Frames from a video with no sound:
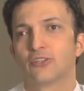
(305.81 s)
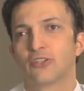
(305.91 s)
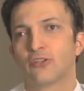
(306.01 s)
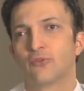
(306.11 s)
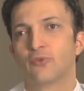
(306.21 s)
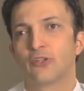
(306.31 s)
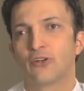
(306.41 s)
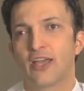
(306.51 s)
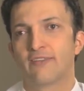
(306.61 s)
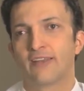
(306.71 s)
So we
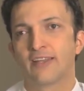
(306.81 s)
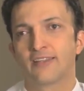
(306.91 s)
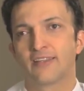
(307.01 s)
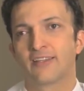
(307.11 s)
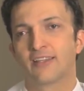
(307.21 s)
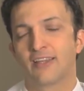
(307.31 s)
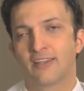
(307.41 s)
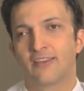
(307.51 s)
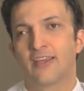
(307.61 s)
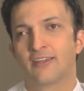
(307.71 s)
don't have anything
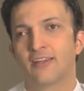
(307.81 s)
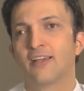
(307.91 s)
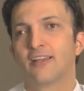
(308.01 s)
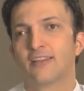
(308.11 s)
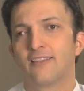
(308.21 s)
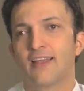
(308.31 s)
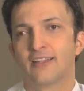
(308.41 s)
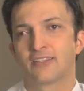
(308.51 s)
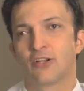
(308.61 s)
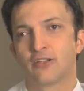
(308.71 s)
in there
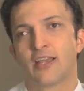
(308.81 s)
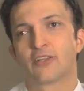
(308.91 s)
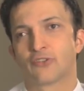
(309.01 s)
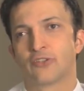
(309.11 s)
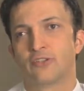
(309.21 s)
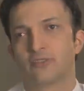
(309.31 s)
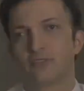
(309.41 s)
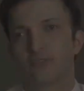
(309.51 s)
that is not natural.